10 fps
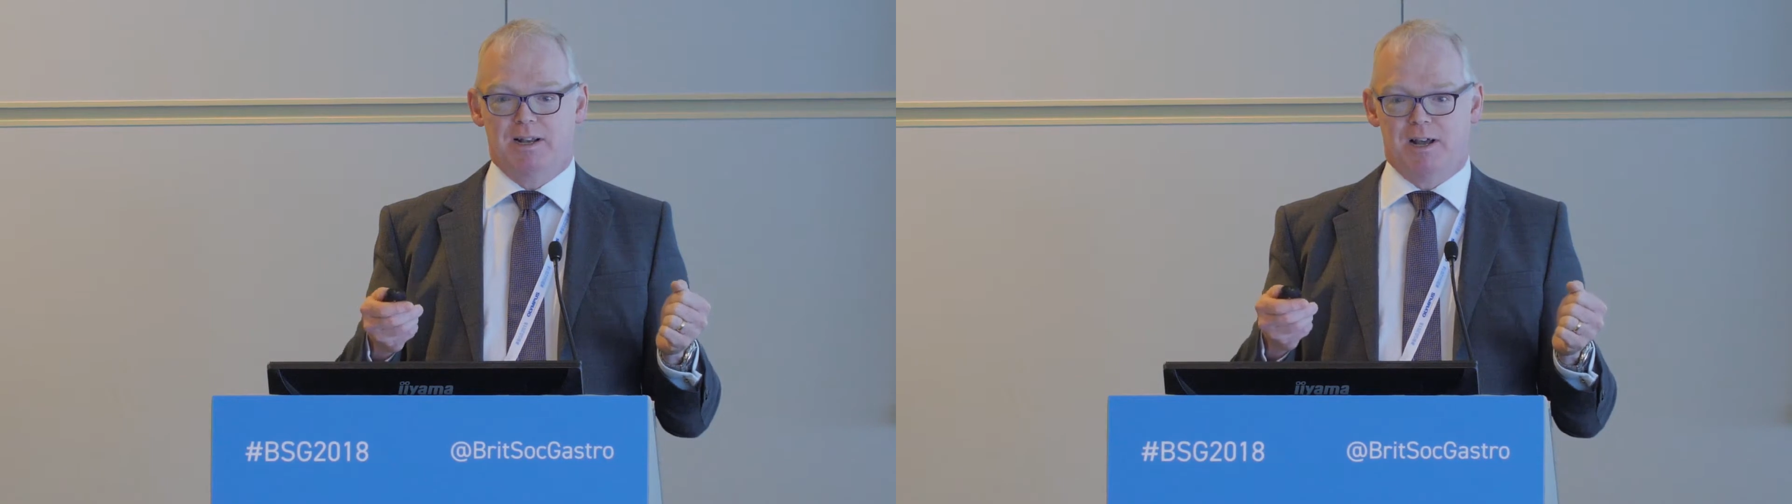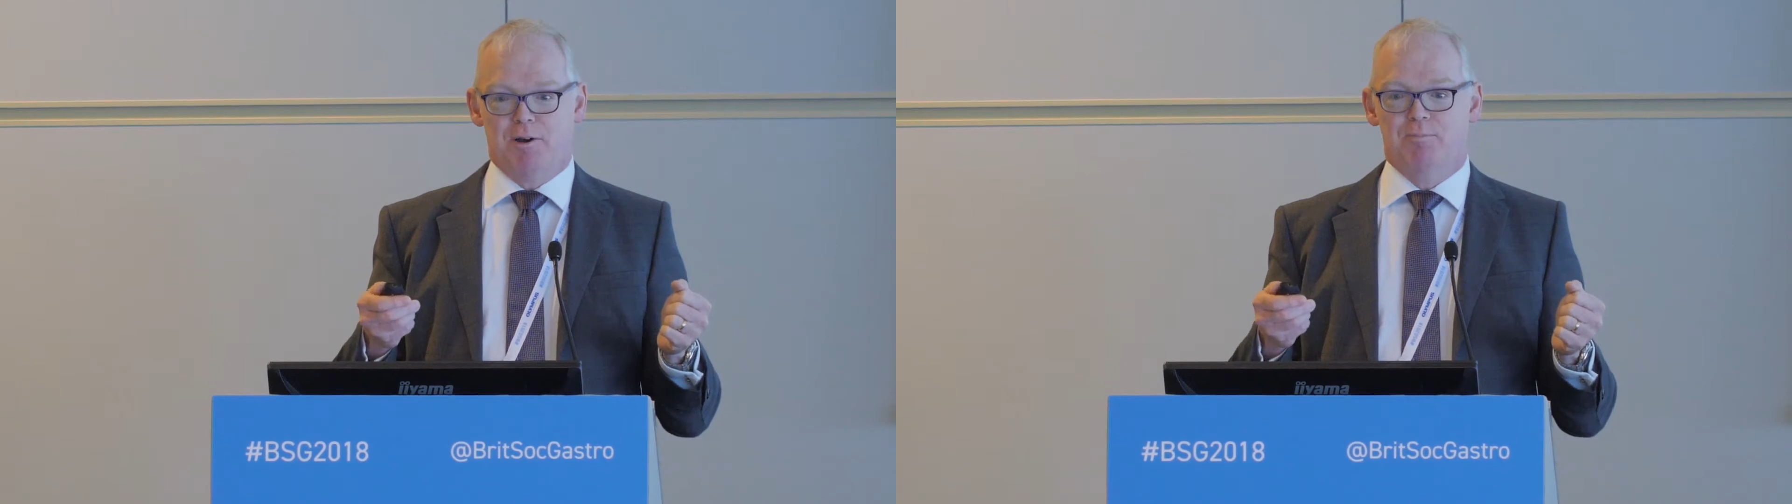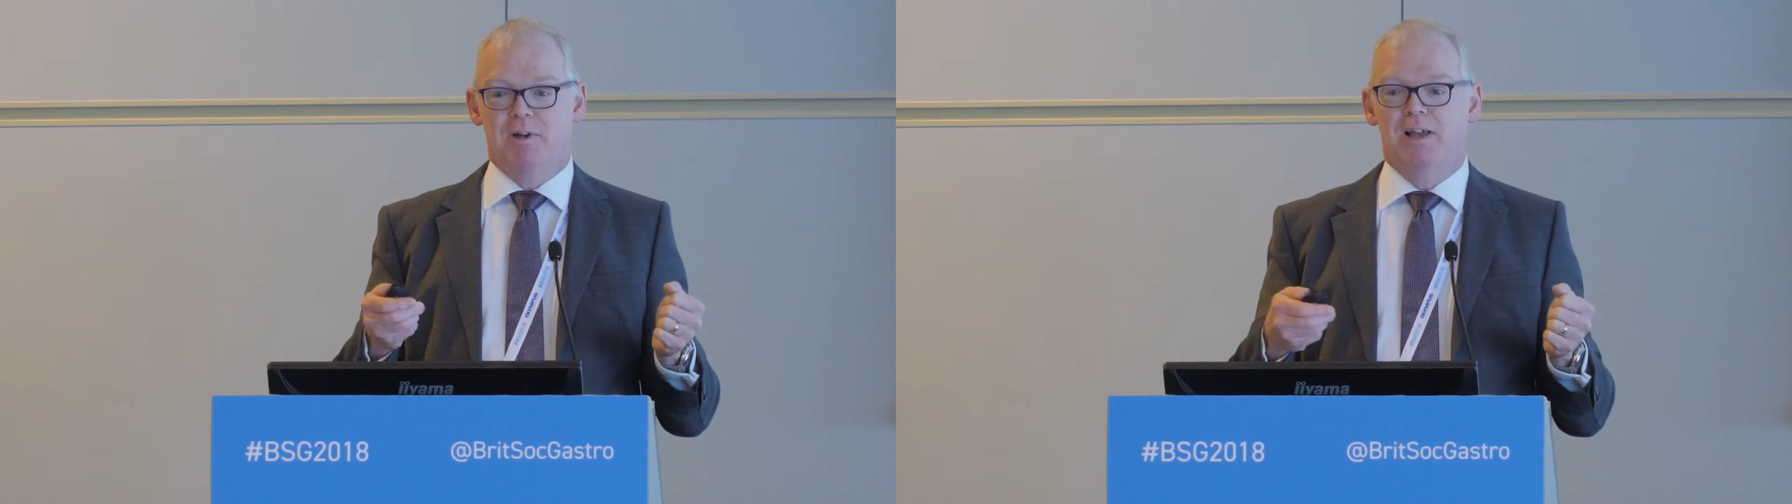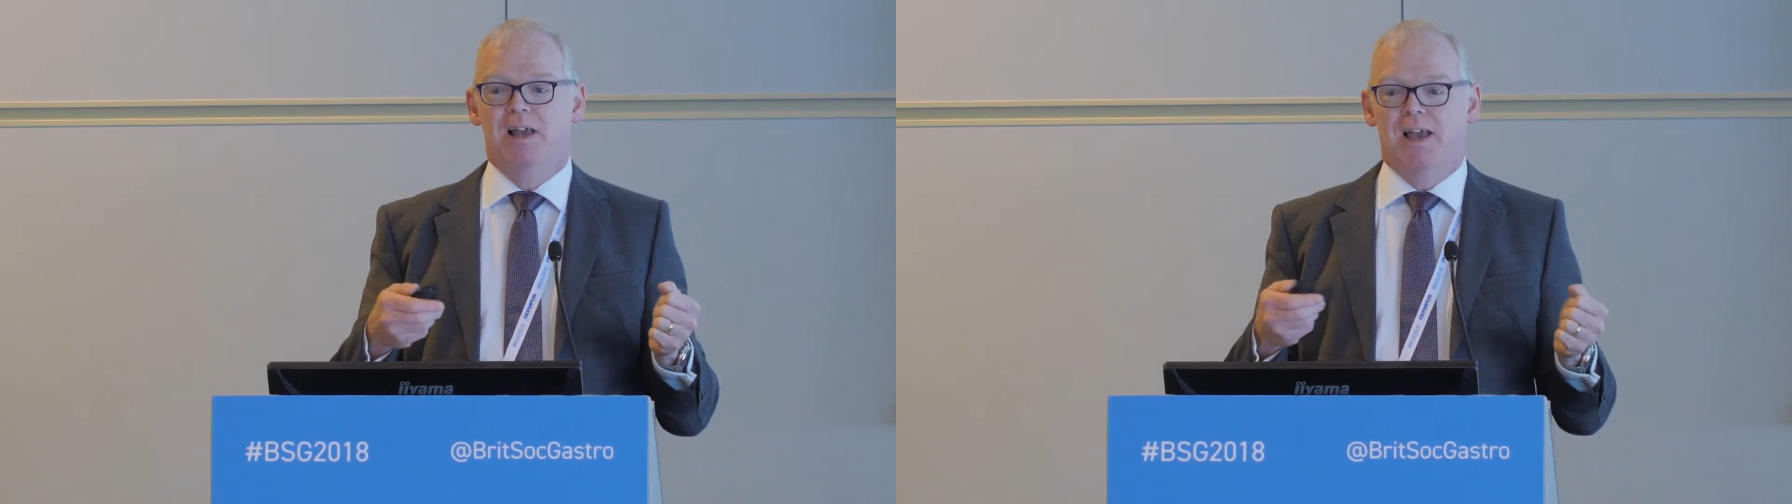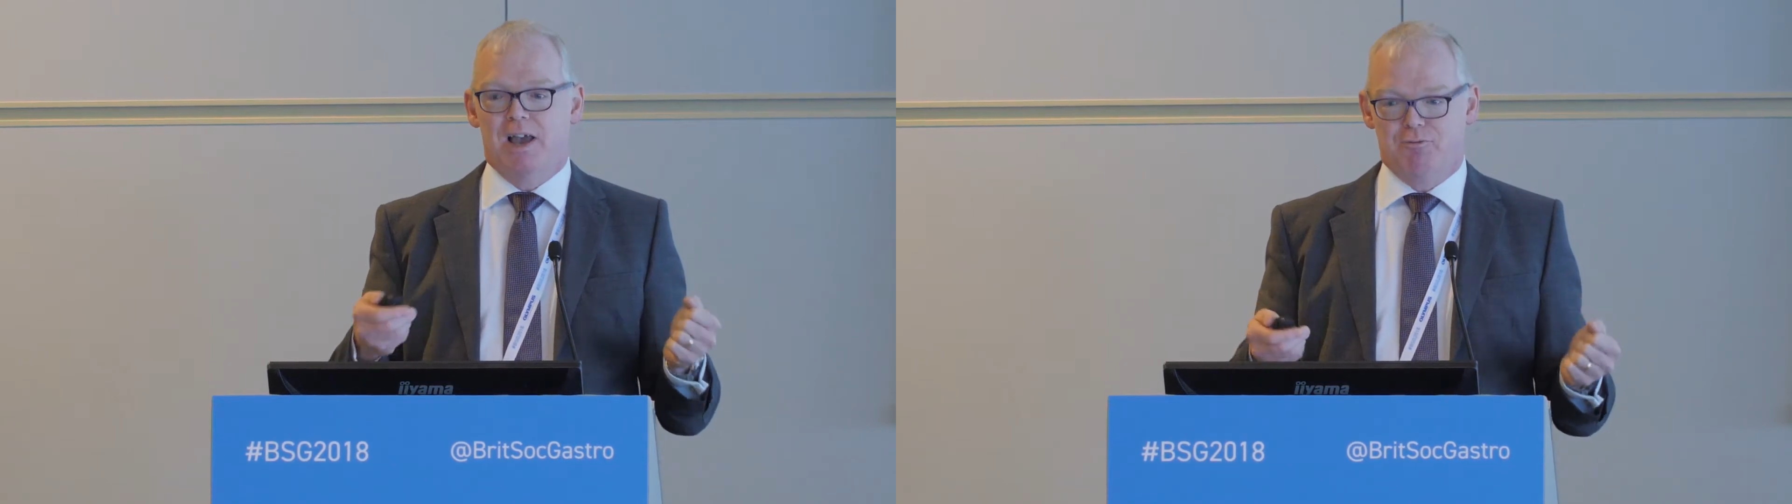glum,
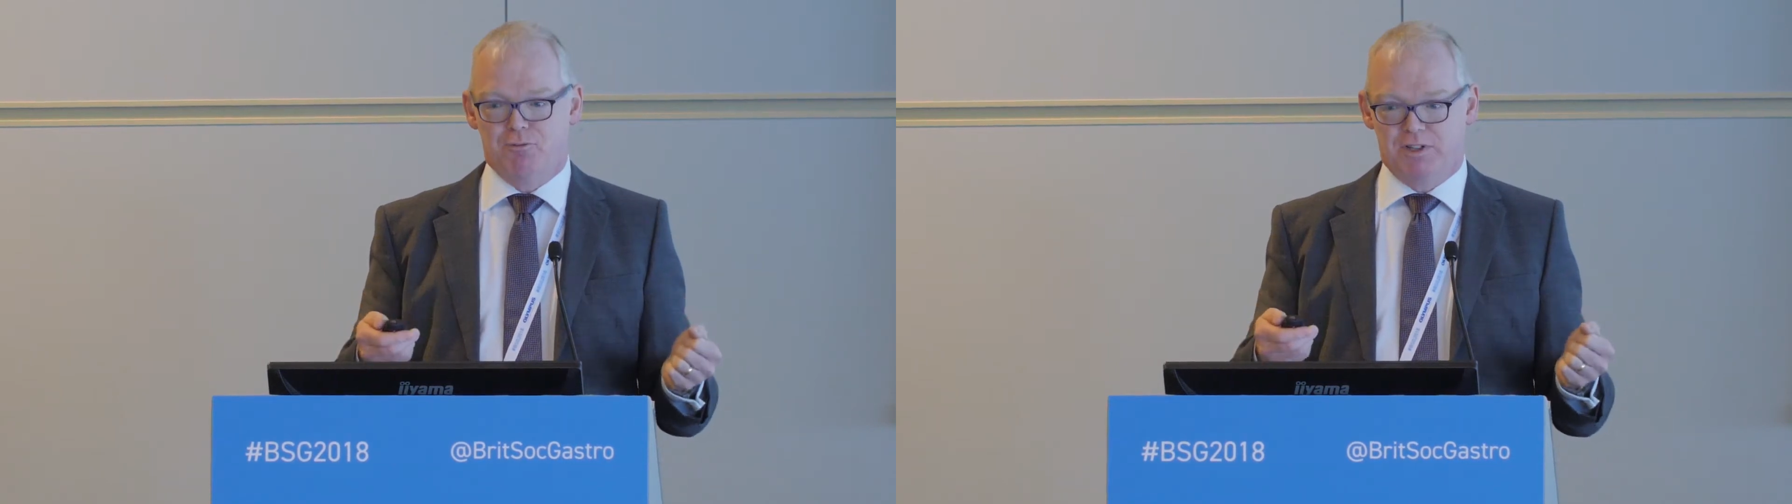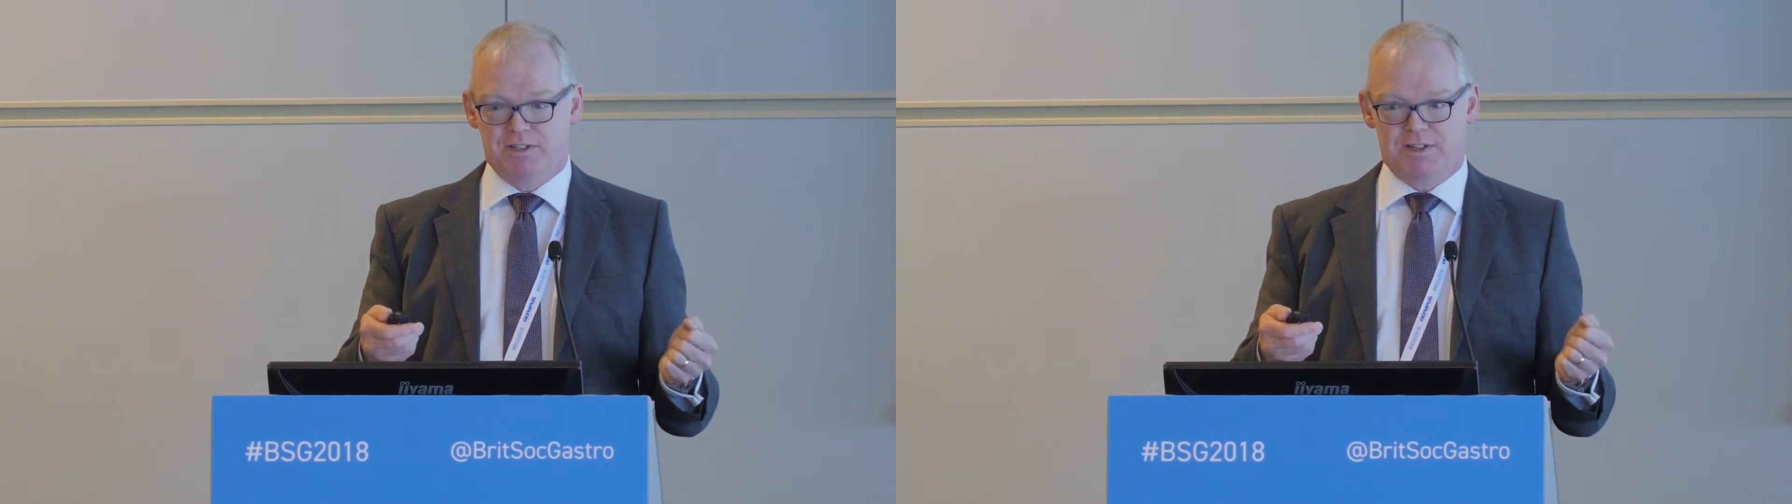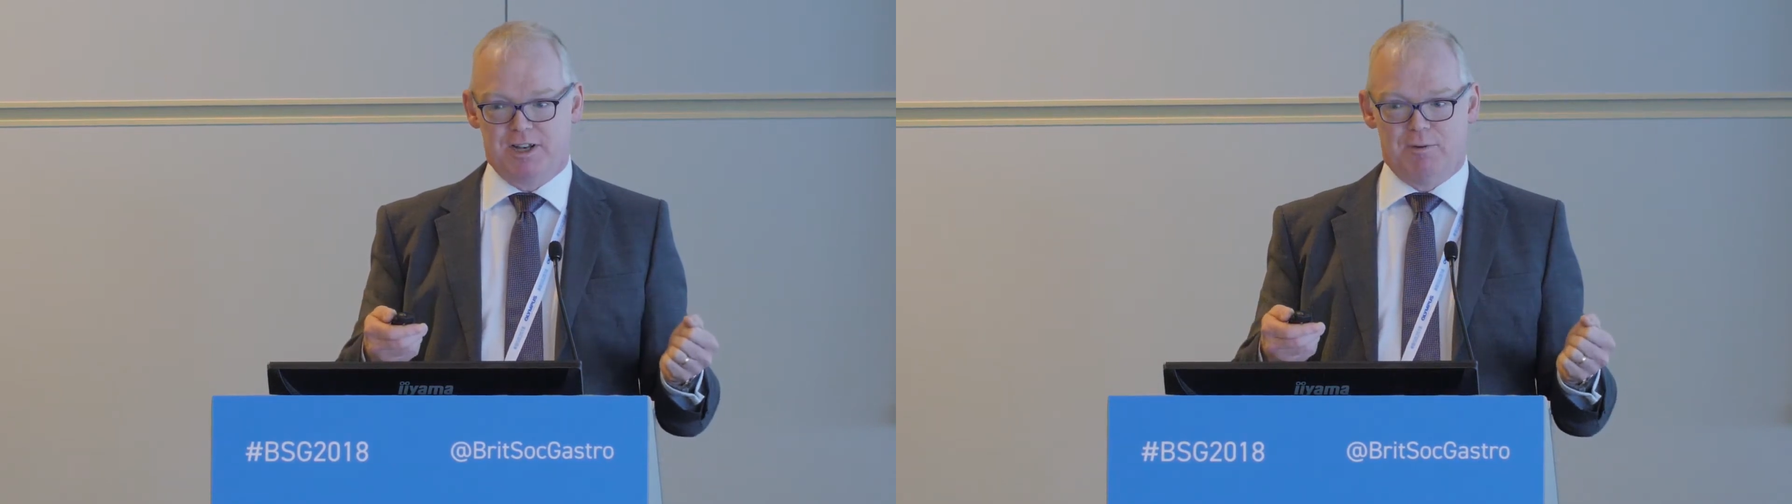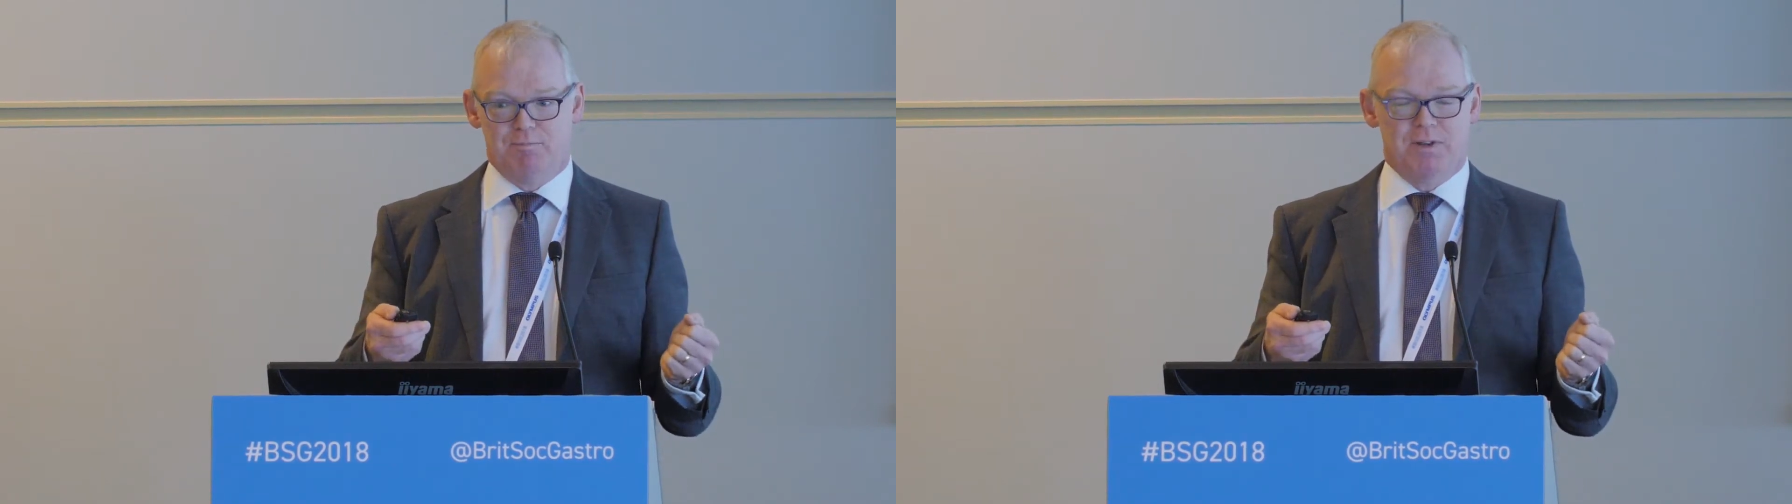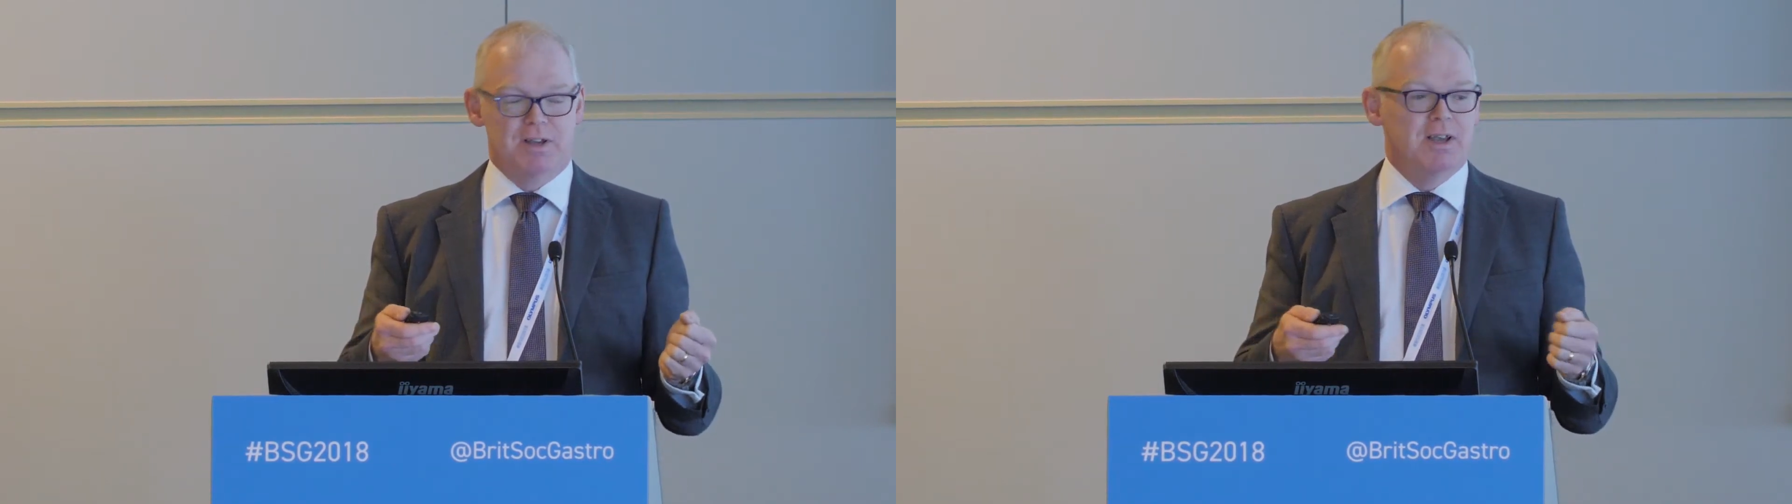everyone's glum.